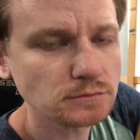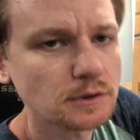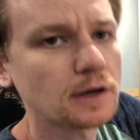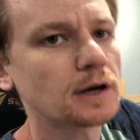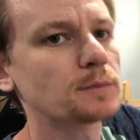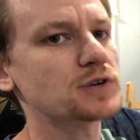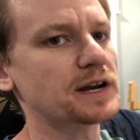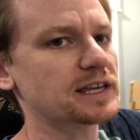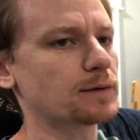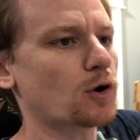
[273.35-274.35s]
I'm
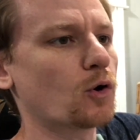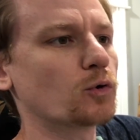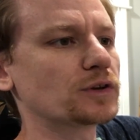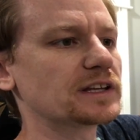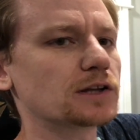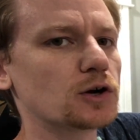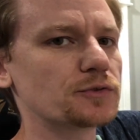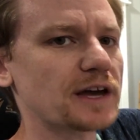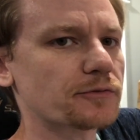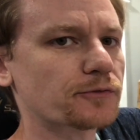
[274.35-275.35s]
trying to only
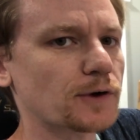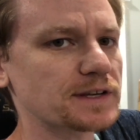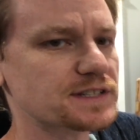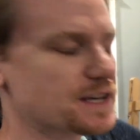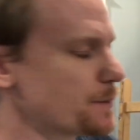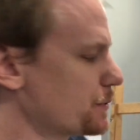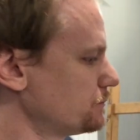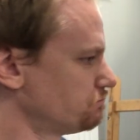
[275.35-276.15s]
load that front tip.